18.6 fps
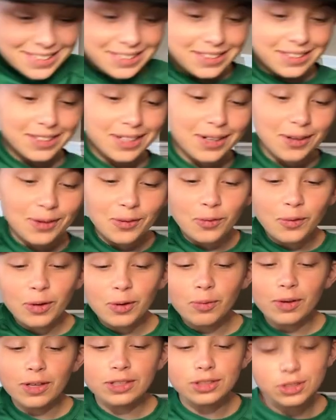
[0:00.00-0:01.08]
So we
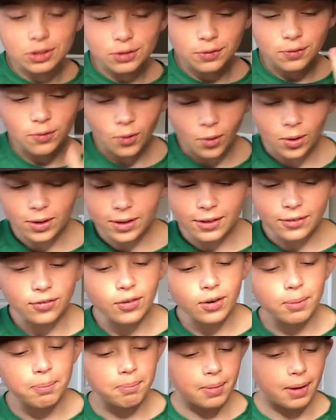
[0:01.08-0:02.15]
went to 4
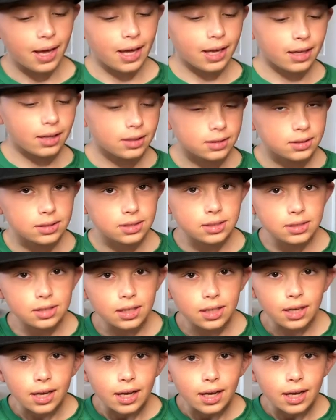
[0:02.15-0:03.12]
different banks,